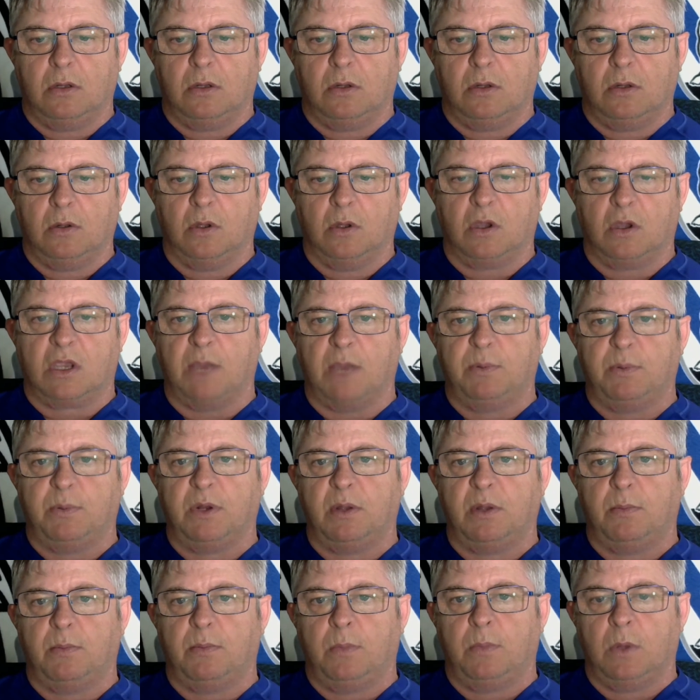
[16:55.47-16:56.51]
well,
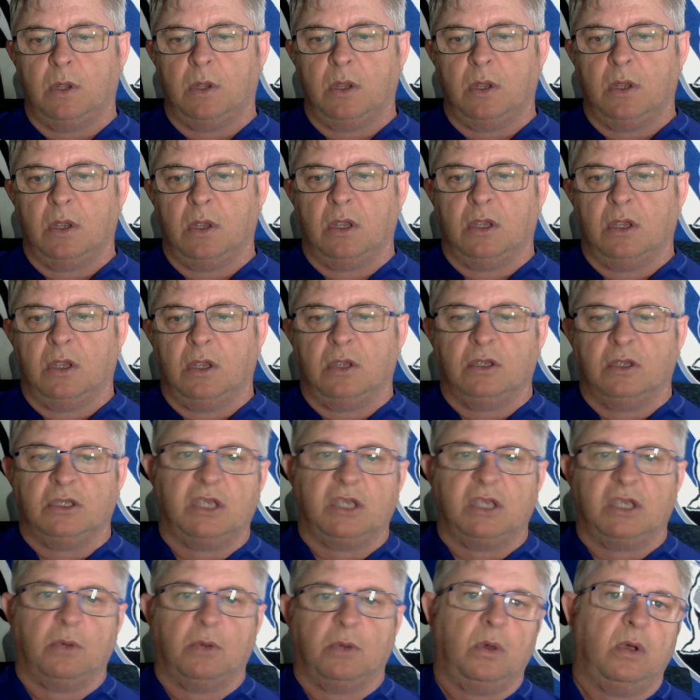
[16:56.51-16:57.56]

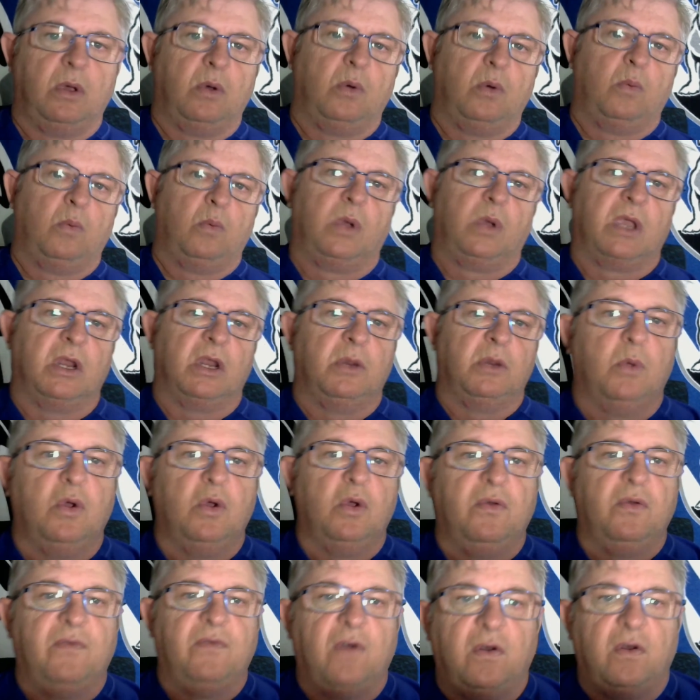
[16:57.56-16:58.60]
so we're going to
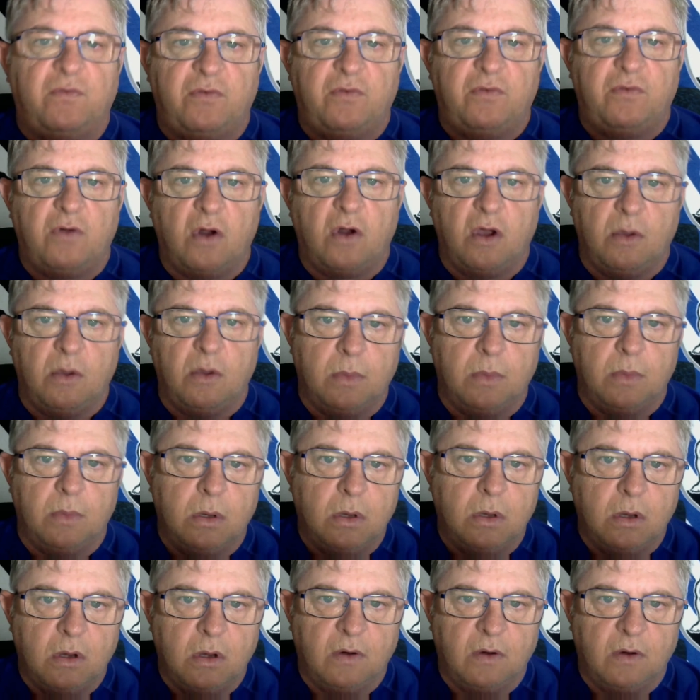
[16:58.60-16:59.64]
move on from
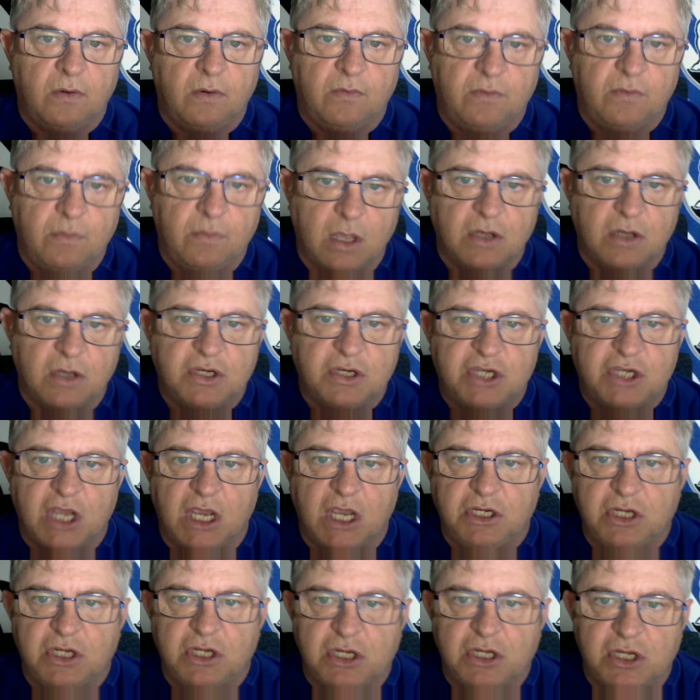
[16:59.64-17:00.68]
those
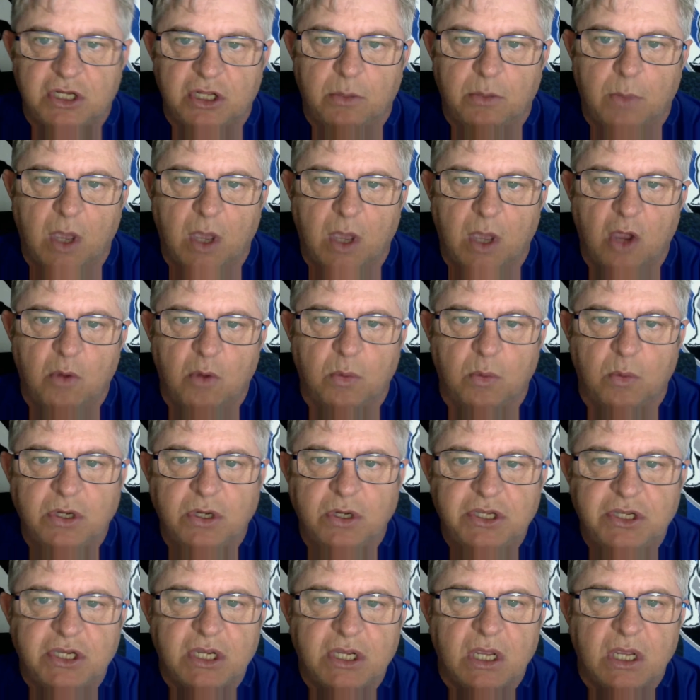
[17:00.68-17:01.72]
changes at the
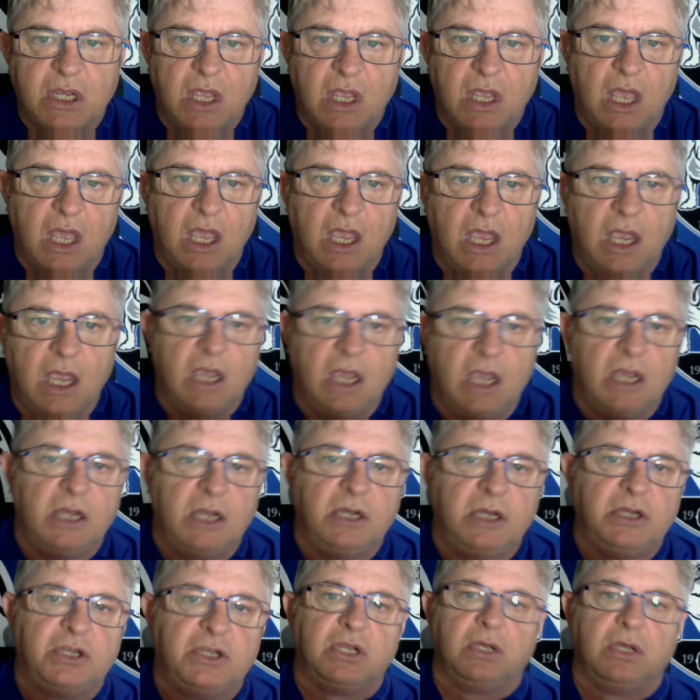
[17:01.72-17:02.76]
moment,
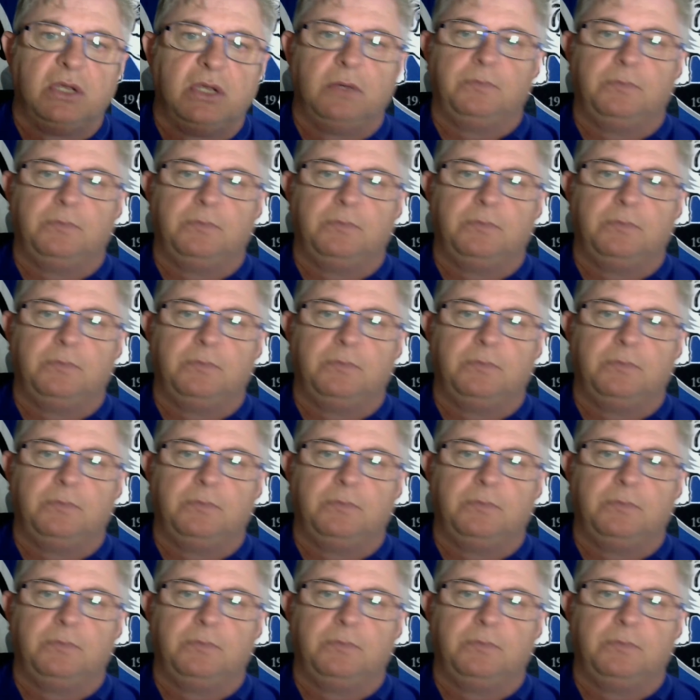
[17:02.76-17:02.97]
and